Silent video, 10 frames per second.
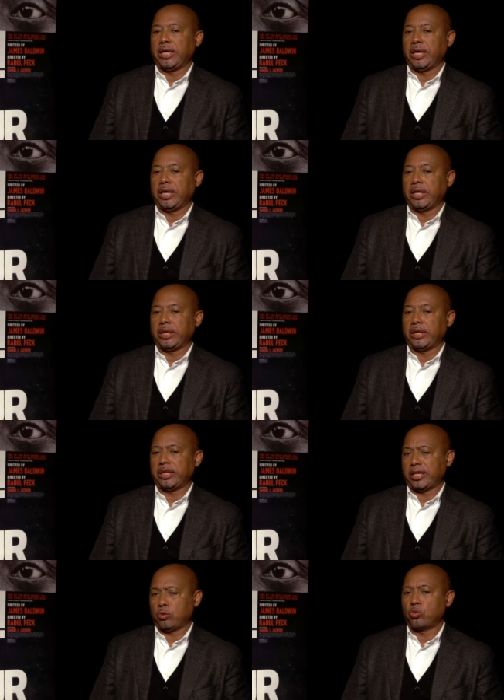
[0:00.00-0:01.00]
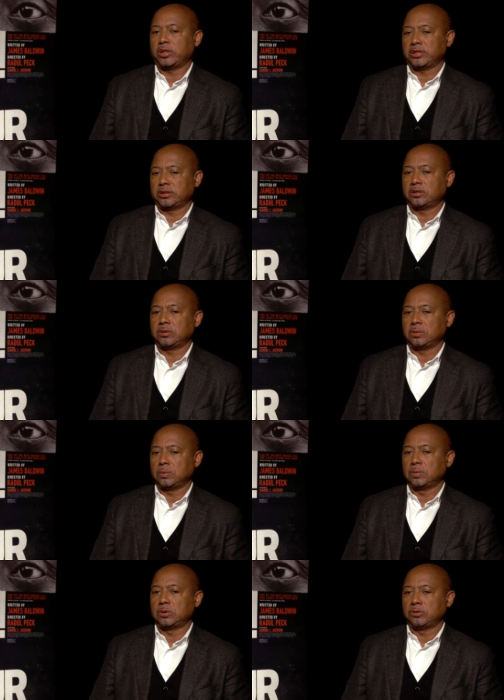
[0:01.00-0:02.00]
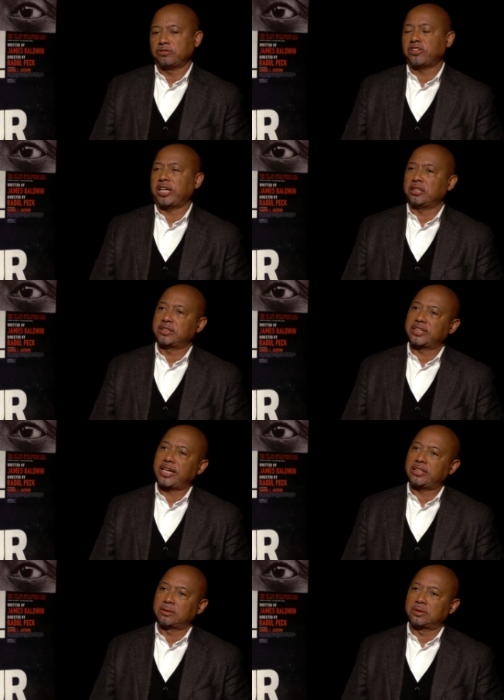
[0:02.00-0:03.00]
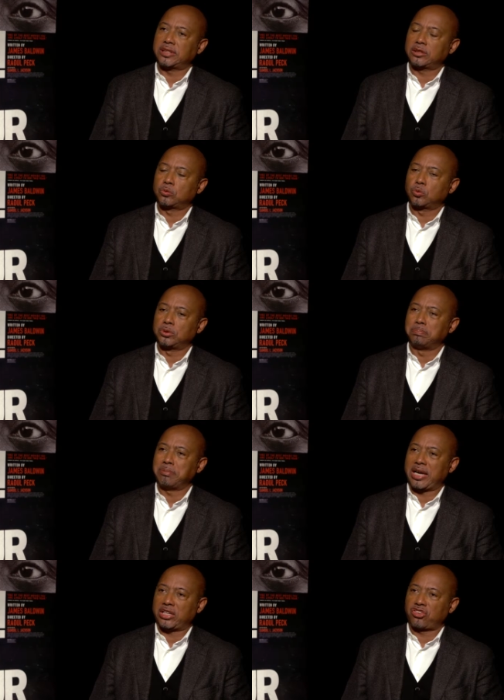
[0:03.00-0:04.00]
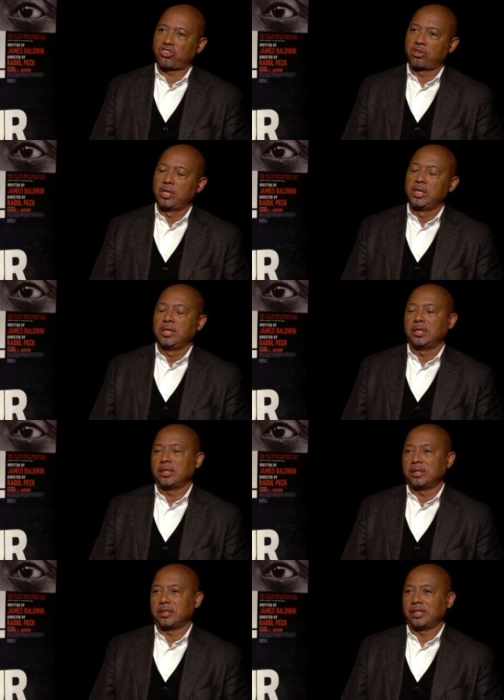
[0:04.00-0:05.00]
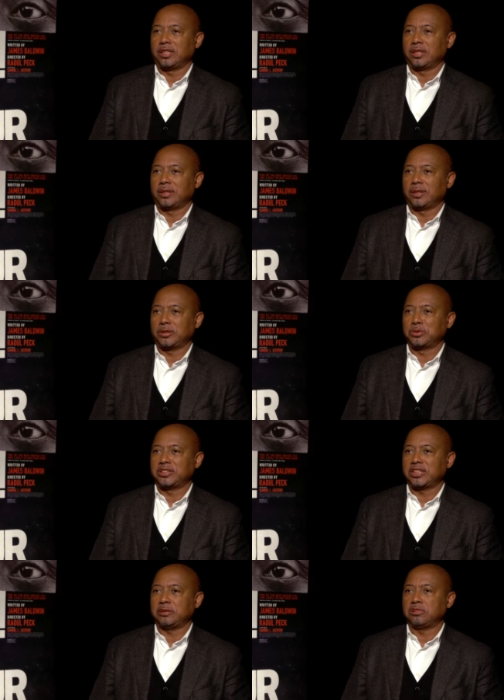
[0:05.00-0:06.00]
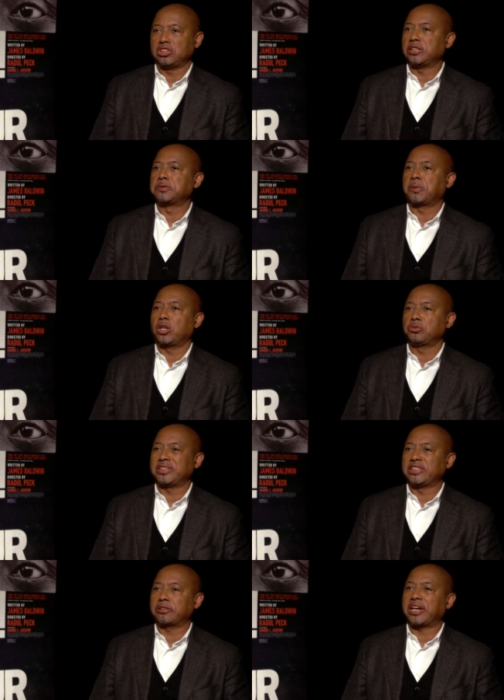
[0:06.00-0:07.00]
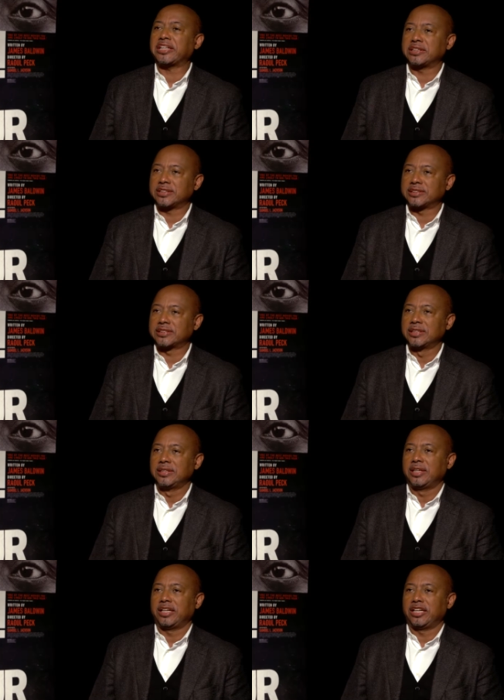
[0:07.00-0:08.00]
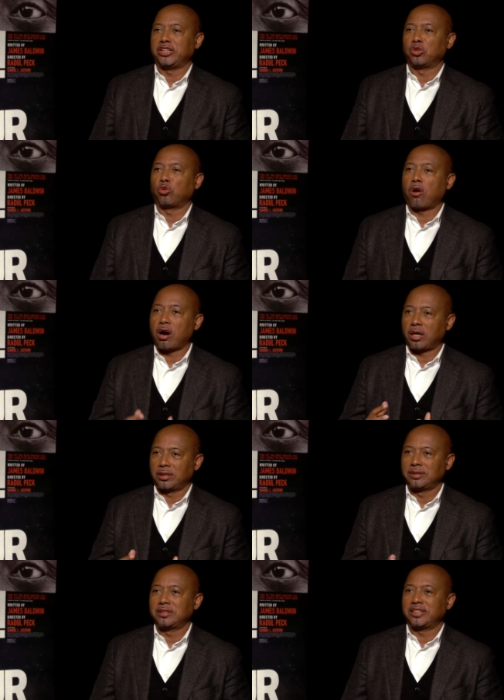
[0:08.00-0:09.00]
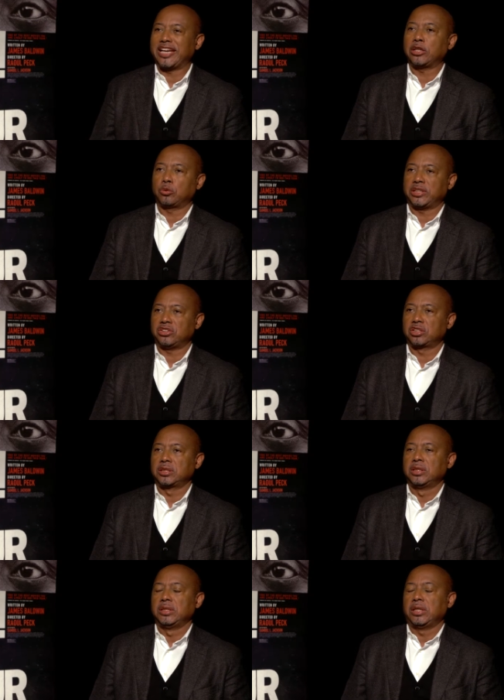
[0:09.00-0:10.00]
And, and I wanted to, to find a title that would match, uh, uh I would say, James Baldwin directness and raw uh, language.